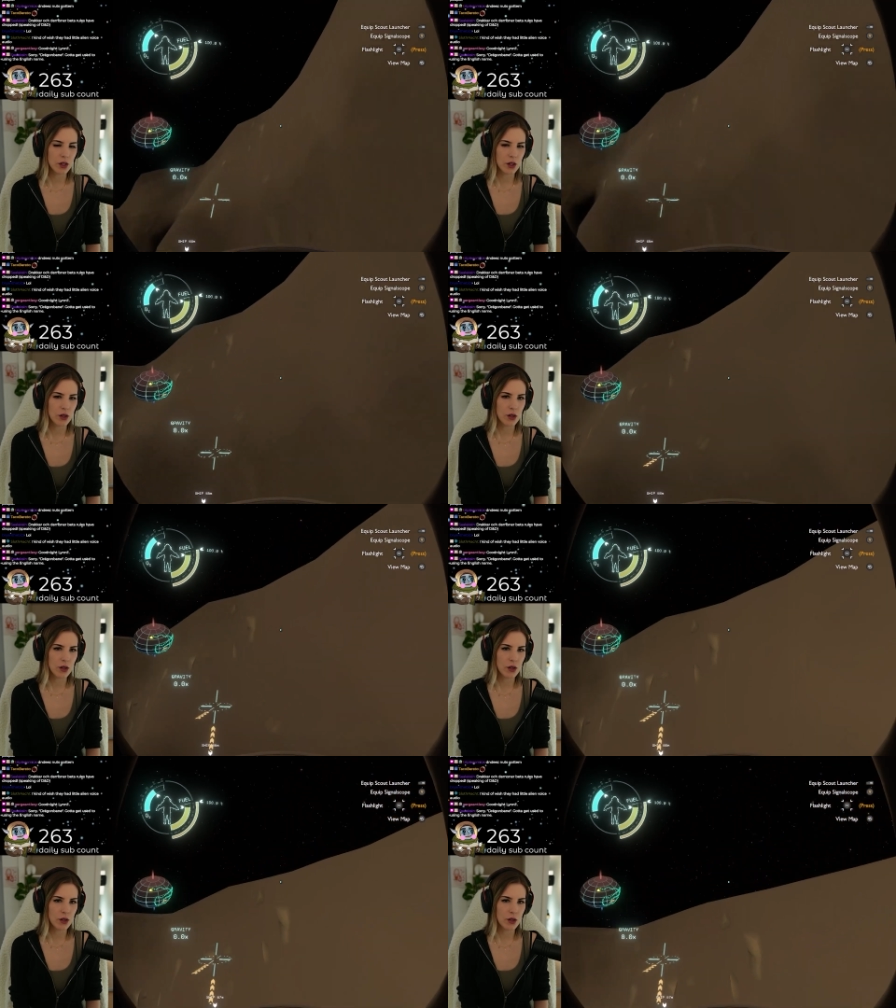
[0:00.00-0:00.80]
Oh.
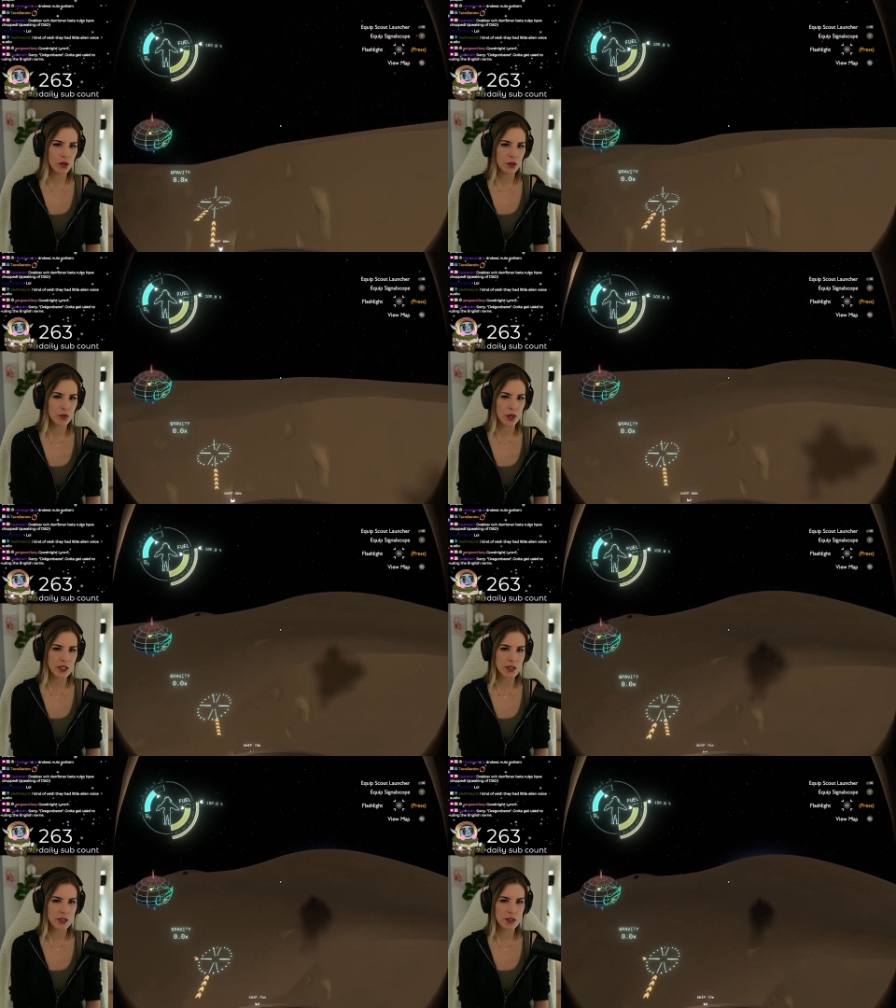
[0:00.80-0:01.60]

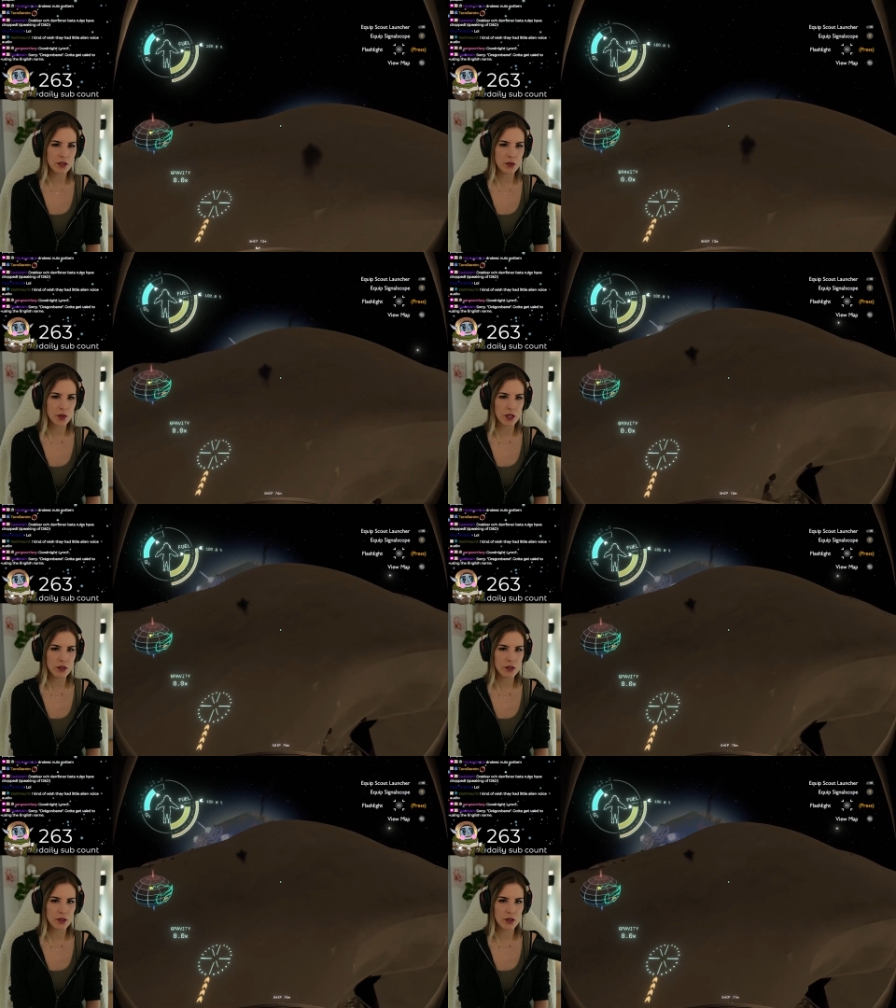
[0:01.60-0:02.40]
Thrust. Thru
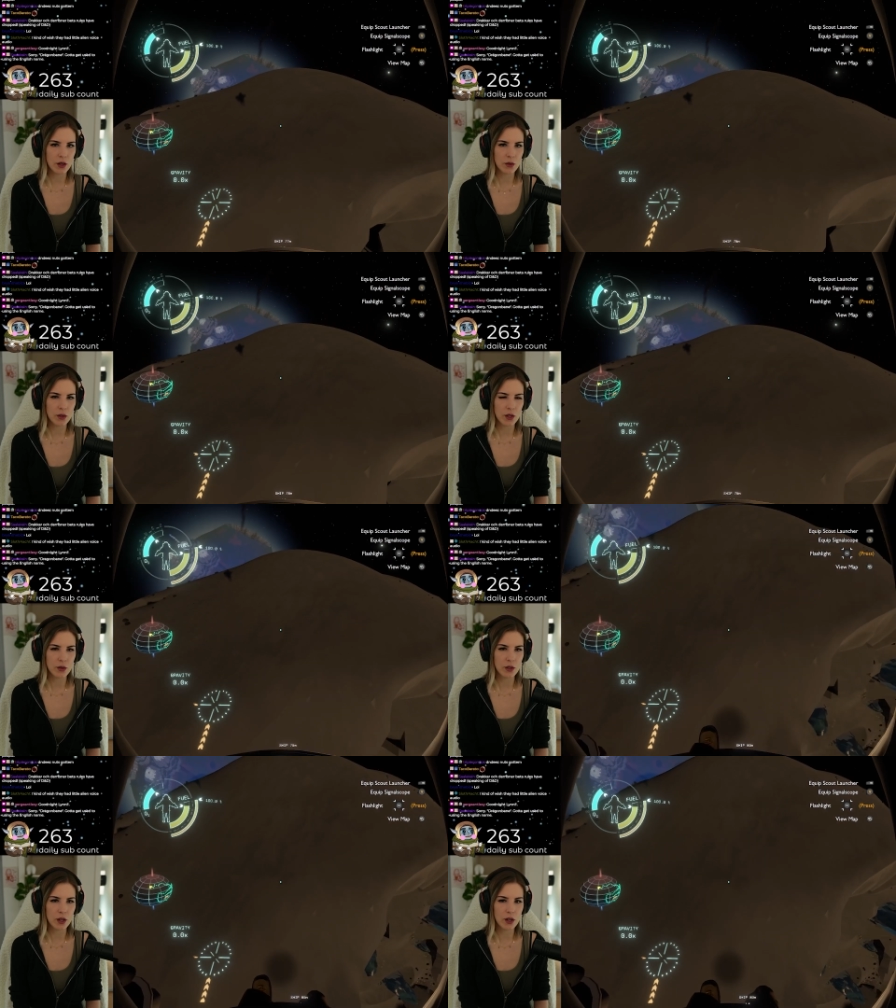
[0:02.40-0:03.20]
oh,
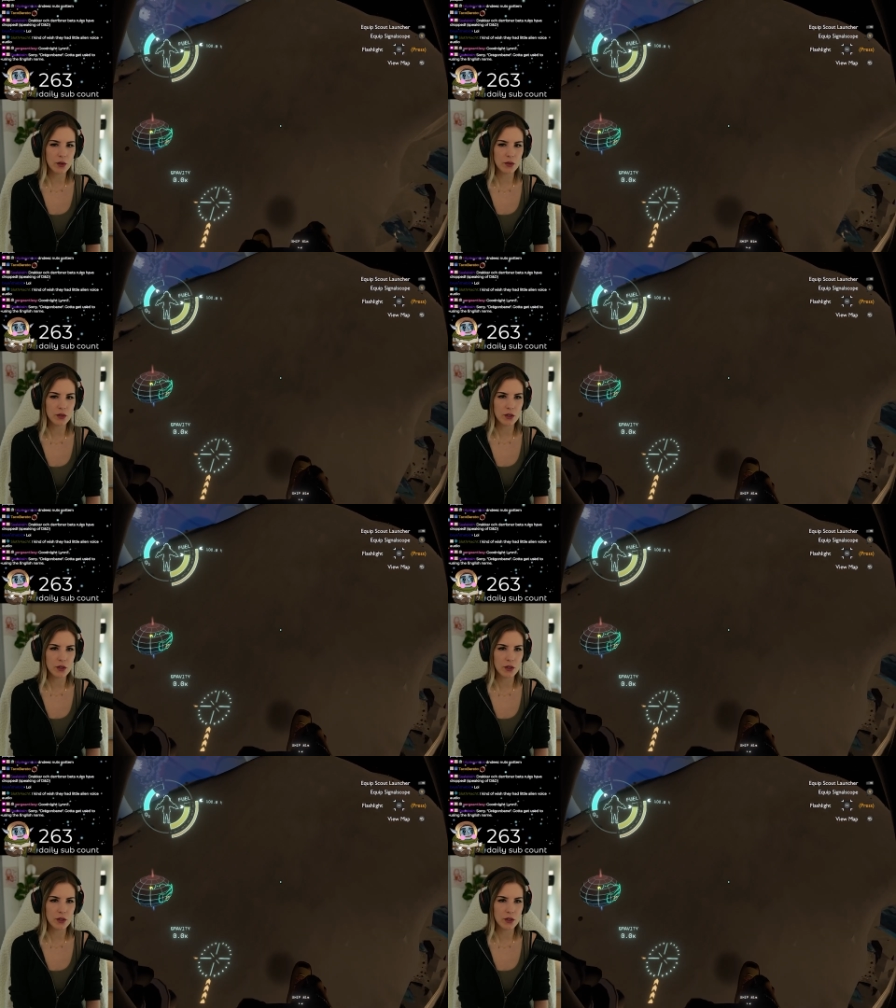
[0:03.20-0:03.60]
oh, oh.